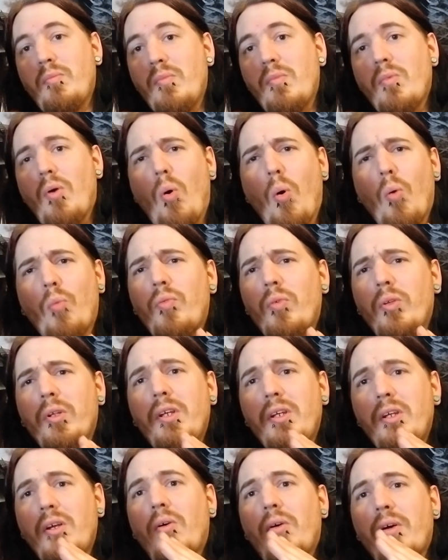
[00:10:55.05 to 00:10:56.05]

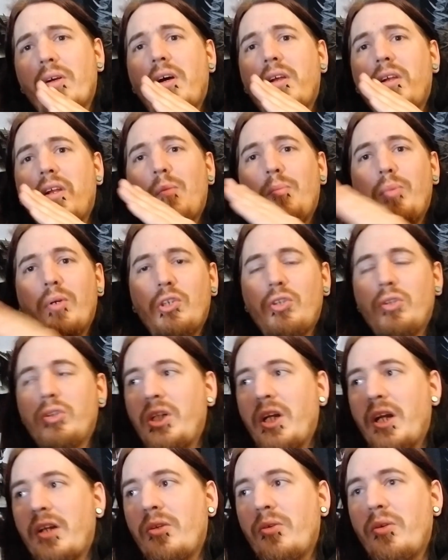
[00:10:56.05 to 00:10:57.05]
hopefully going on an upward
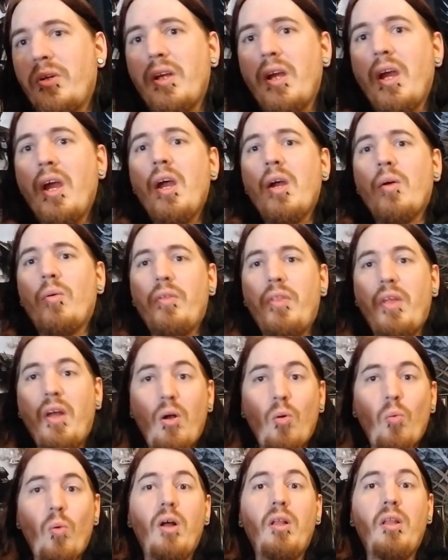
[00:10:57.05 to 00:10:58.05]
trajectory with
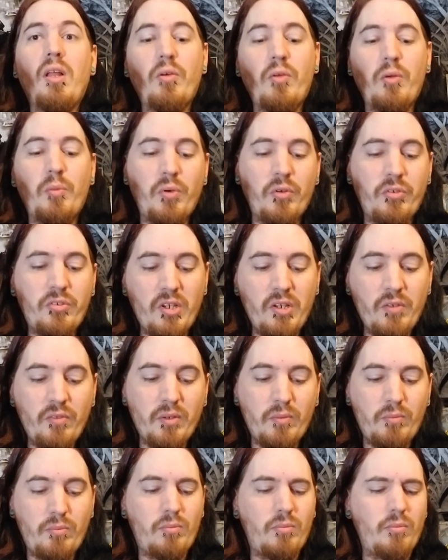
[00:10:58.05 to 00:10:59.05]
how well I would perceive
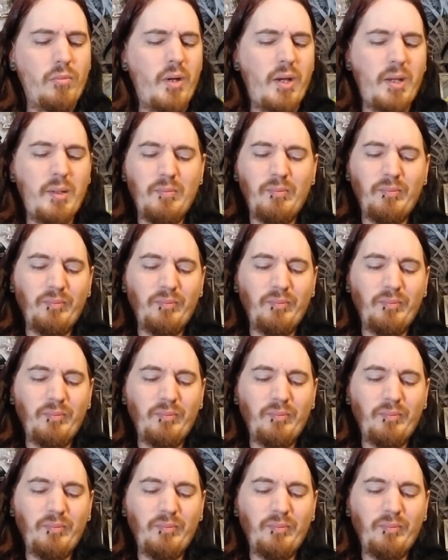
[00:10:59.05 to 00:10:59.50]
it, but